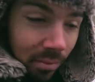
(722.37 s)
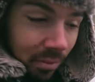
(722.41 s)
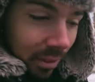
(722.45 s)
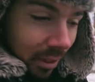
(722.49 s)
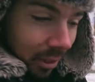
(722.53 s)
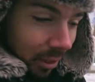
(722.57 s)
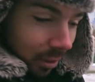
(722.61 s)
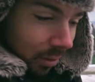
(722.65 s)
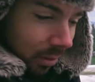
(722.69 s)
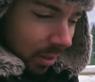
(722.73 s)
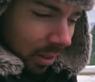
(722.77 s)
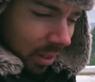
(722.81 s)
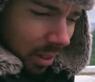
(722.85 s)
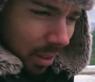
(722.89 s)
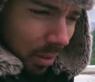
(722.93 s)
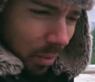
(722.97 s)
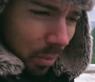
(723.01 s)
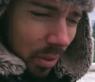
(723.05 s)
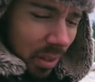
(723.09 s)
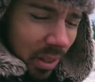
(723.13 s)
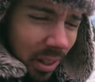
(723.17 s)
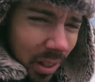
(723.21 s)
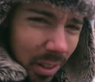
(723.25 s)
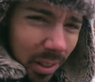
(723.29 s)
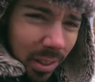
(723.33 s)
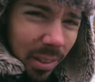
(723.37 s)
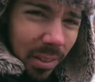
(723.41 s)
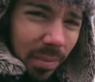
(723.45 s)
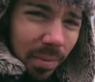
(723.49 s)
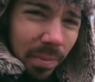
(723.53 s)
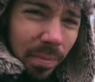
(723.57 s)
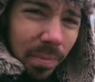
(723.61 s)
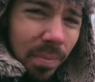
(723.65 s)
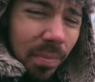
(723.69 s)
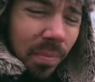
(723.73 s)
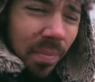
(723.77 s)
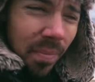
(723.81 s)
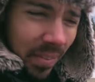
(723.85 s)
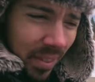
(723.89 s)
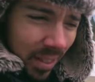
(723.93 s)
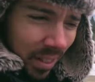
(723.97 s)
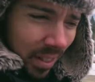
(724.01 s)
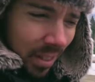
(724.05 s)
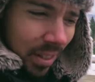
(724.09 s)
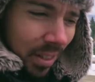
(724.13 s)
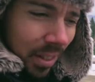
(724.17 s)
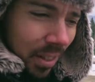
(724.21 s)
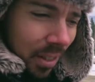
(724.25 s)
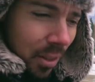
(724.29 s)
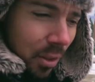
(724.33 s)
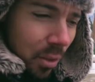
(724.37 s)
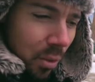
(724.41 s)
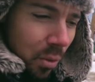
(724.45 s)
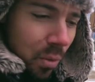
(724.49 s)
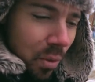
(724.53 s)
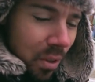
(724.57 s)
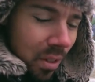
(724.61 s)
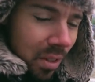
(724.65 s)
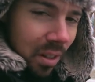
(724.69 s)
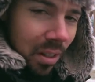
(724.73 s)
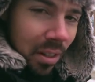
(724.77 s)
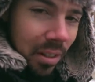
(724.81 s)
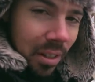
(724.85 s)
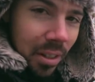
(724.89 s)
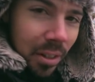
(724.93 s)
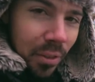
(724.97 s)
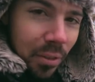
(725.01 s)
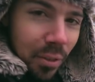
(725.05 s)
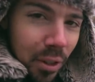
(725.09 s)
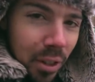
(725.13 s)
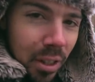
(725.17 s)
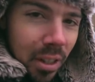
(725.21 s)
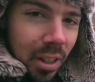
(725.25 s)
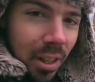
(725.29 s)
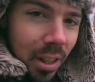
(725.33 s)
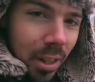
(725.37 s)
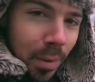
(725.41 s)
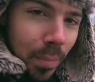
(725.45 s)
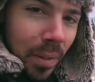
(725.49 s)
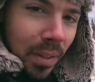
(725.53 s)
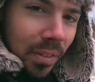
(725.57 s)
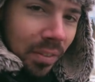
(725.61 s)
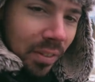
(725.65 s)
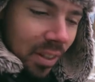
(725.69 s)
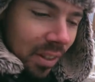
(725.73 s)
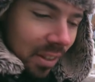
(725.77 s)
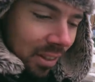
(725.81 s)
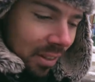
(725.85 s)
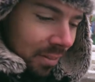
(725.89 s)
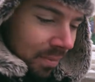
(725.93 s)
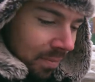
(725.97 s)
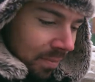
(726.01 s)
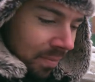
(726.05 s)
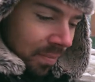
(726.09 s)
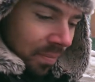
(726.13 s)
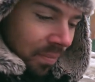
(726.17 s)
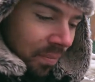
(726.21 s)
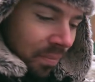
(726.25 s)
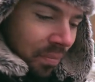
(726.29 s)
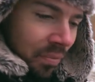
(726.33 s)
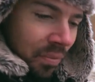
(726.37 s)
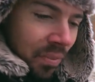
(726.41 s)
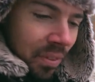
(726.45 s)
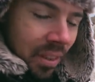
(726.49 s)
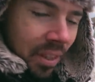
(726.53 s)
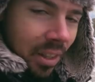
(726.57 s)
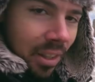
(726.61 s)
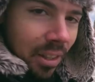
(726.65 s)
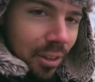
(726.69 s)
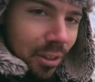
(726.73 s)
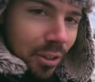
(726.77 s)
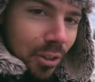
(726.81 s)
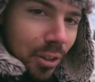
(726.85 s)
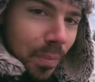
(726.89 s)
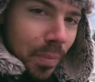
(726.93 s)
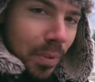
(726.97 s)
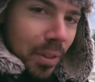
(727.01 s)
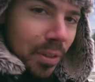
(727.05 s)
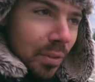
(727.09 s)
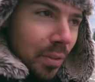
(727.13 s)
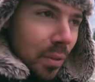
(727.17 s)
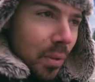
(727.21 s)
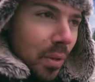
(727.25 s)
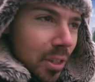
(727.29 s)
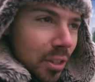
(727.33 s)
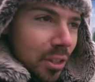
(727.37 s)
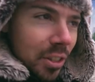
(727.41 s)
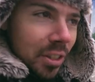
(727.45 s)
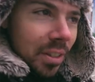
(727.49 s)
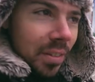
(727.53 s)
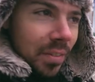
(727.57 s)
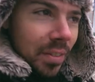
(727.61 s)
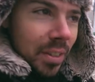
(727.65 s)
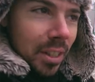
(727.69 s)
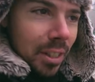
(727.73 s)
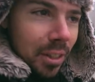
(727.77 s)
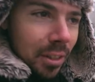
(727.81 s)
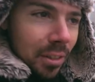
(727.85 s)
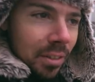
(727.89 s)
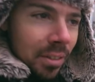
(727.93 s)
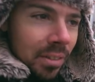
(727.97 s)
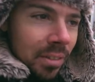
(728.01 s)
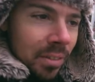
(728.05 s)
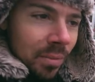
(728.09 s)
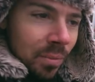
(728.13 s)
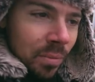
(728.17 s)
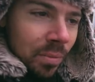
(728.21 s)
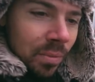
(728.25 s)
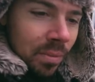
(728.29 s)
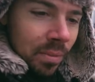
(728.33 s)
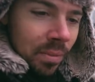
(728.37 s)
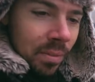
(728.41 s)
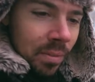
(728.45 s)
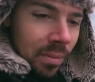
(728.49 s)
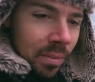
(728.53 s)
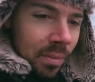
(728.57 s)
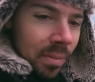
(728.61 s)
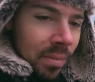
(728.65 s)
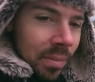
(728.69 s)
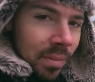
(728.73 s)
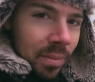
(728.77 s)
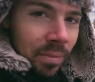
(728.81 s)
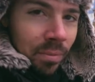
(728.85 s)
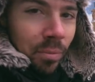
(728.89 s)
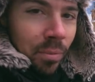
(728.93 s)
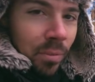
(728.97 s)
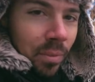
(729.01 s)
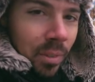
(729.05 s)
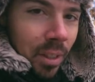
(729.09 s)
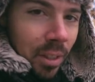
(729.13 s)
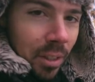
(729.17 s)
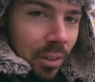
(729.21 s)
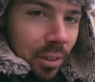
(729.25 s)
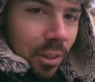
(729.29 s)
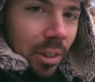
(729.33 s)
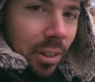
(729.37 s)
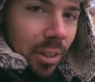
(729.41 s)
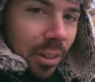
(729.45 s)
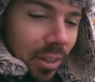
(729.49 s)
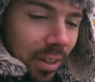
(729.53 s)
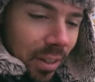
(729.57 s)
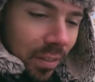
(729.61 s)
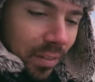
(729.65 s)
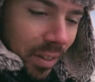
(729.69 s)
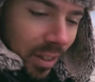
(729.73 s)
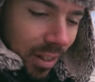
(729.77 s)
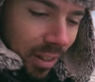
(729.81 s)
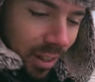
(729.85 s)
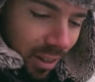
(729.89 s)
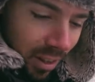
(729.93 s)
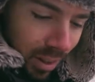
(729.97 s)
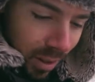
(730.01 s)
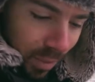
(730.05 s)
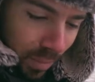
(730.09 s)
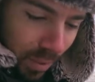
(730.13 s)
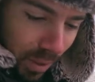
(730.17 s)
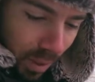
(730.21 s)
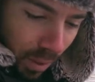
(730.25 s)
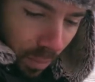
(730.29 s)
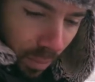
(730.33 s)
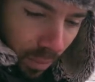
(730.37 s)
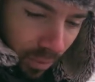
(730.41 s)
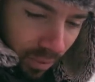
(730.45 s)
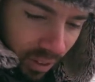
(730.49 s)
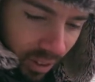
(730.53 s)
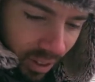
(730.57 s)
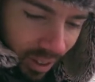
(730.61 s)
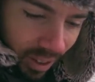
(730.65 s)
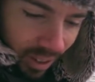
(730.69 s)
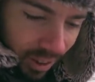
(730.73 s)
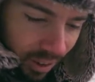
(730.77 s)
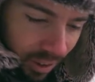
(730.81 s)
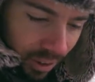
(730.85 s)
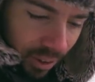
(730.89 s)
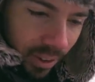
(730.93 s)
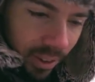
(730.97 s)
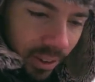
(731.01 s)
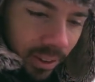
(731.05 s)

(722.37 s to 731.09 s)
So I think we're done. We're done here for today, my friend. Thank you so much for watching the video. Consider giving it a thumbs up if you liked.